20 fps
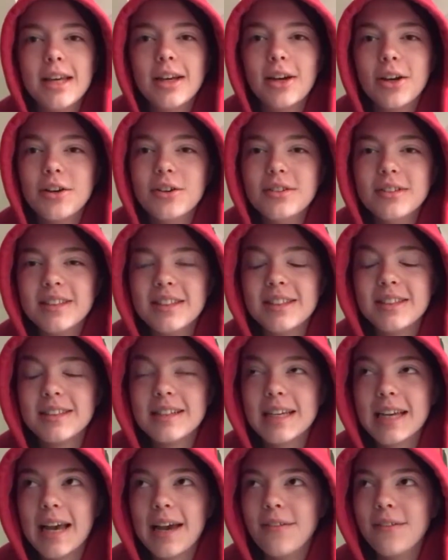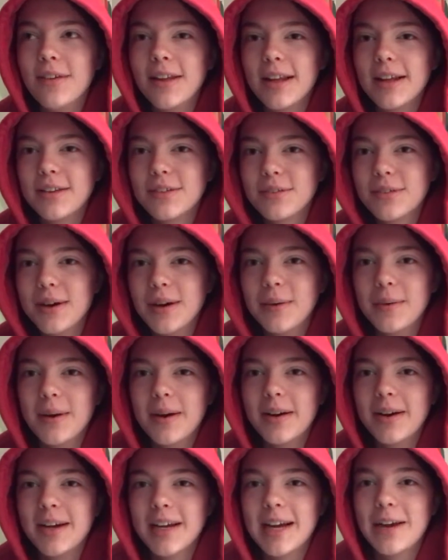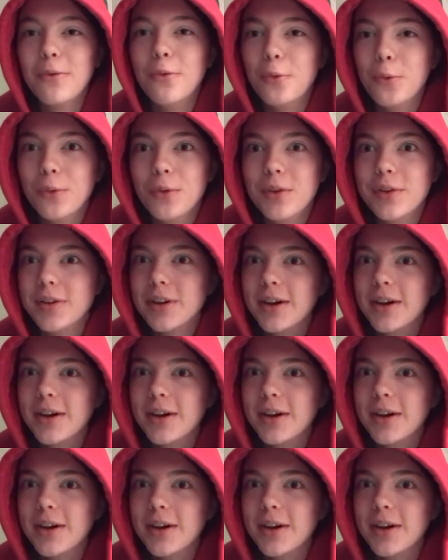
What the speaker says: the coziest thing ever. That's why I wear it all the